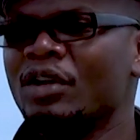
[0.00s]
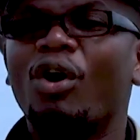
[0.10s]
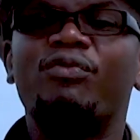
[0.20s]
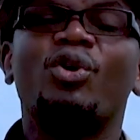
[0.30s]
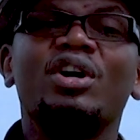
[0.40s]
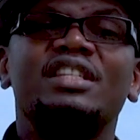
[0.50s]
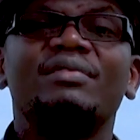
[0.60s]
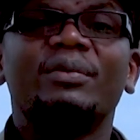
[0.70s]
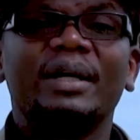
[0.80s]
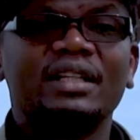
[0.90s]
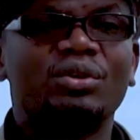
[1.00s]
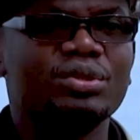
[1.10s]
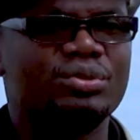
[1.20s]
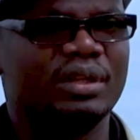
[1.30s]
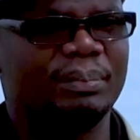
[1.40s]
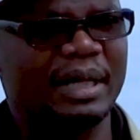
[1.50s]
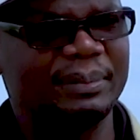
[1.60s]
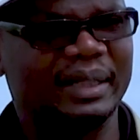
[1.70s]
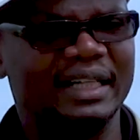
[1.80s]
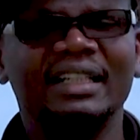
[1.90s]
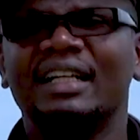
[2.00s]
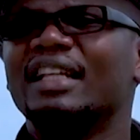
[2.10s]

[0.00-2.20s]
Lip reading: Of course, even when it goes to the pipeline,